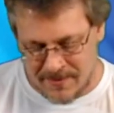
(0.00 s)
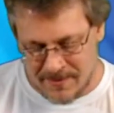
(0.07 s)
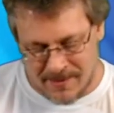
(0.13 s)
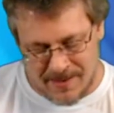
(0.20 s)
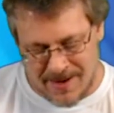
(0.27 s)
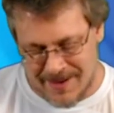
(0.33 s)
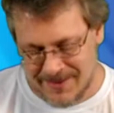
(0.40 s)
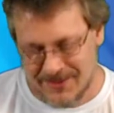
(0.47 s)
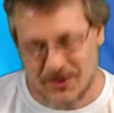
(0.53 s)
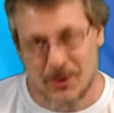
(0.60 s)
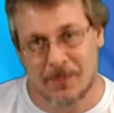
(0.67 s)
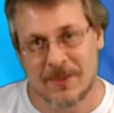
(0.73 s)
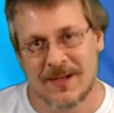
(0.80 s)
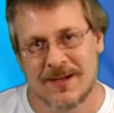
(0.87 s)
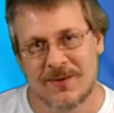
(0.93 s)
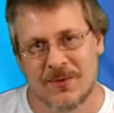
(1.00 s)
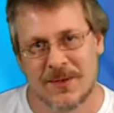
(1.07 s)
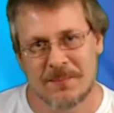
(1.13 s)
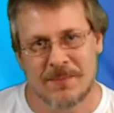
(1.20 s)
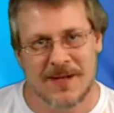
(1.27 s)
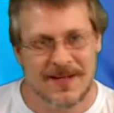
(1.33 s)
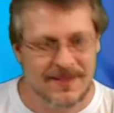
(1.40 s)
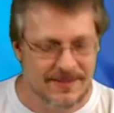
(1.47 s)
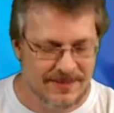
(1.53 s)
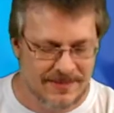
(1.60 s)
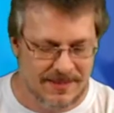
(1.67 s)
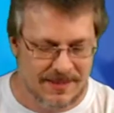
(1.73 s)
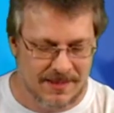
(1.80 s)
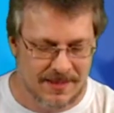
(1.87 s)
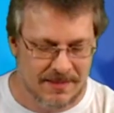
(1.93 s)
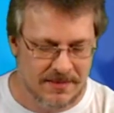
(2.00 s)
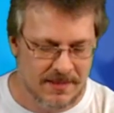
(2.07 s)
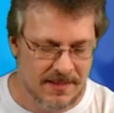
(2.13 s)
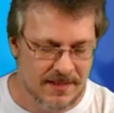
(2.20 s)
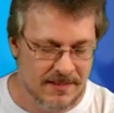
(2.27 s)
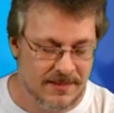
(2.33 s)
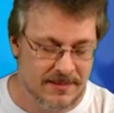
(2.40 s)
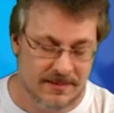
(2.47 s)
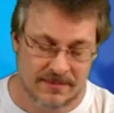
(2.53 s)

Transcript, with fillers: Uh, normally I wouldn't buy these silly things.